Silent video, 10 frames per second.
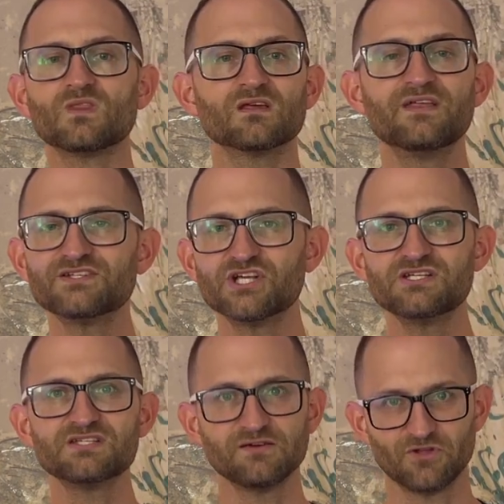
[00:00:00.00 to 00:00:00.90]
That
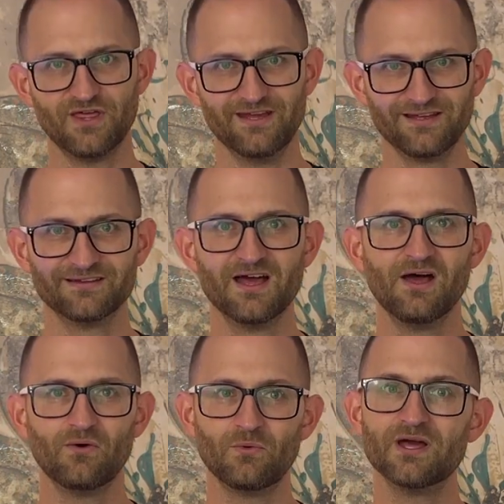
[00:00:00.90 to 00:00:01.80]
changes everything
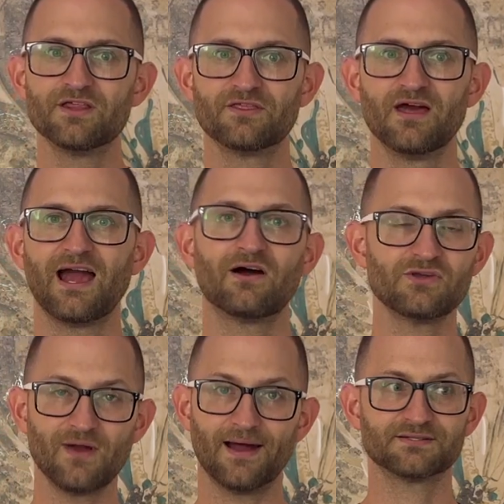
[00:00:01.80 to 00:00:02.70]
with how
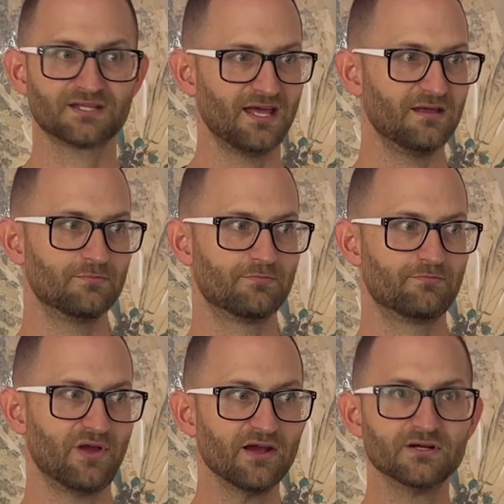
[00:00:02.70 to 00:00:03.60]
you ask a
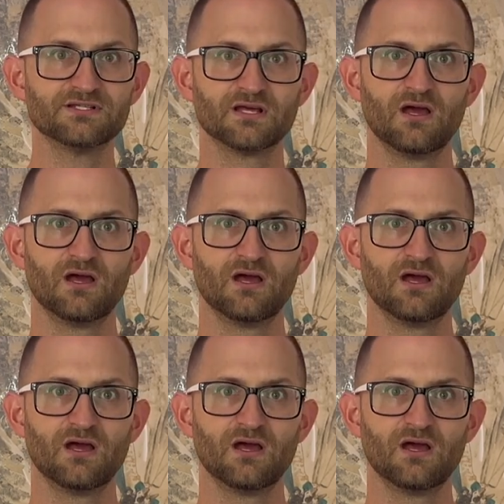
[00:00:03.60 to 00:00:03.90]
parent